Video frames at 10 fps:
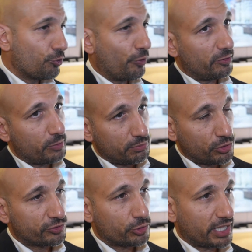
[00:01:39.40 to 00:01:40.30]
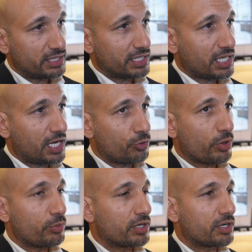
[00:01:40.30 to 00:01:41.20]
When we moved to Medina,
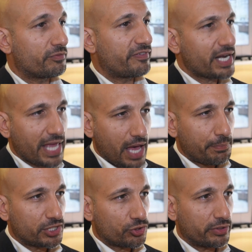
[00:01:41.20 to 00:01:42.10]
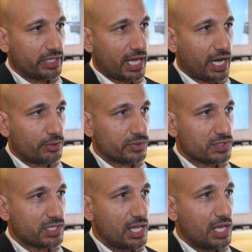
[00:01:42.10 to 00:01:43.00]
we were very happy to
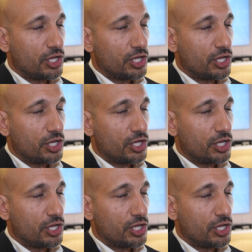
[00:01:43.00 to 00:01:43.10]
announce